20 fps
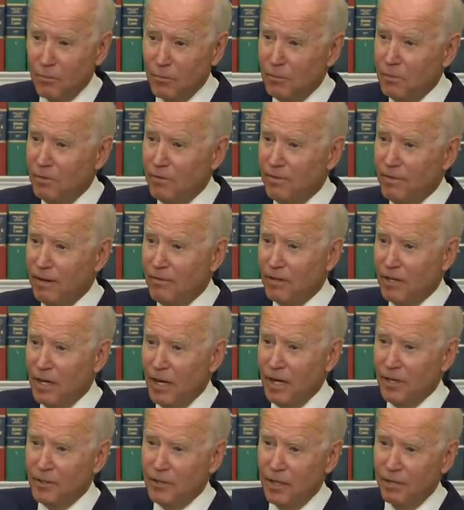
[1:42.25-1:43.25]
we would have never
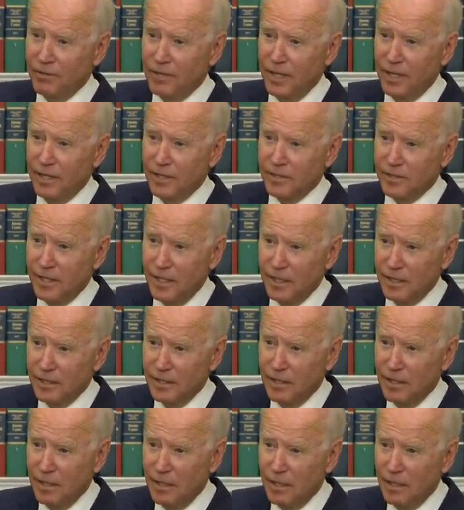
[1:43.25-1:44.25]
gone to Afghanistan.
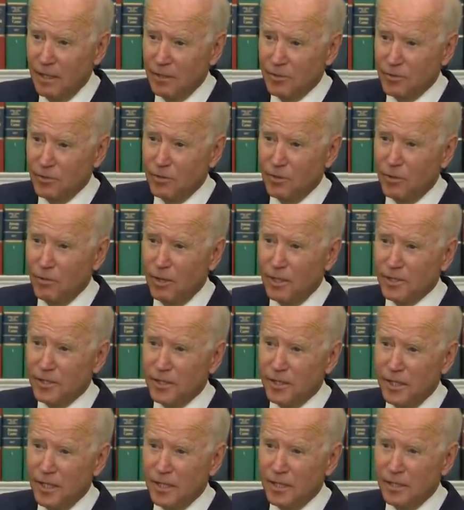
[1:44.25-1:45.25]
So the
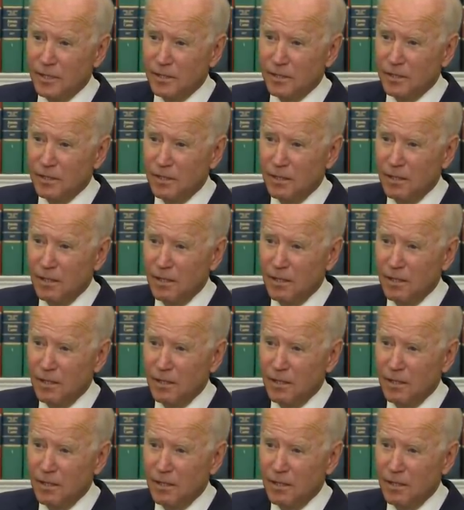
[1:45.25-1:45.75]
question is,